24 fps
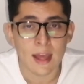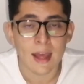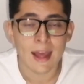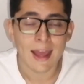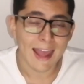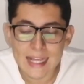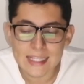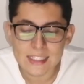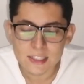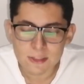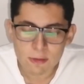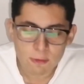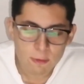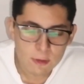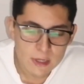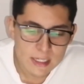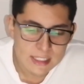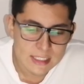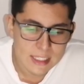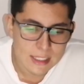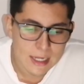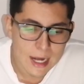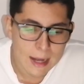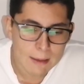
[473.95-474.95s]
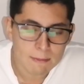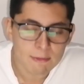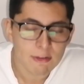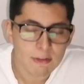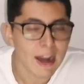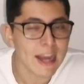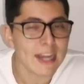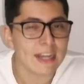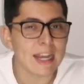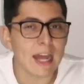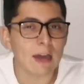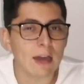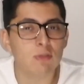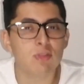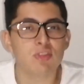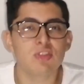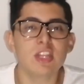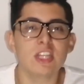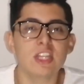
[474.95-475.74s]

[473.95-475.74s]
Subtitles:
That's the reason I'm right now